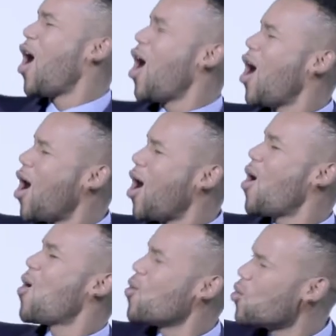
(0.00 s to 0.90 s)
clothes for my
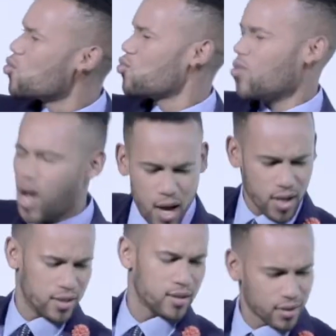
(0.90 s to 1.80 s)
matric ball.
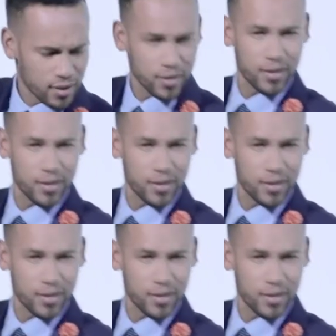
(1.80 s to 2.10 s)
It's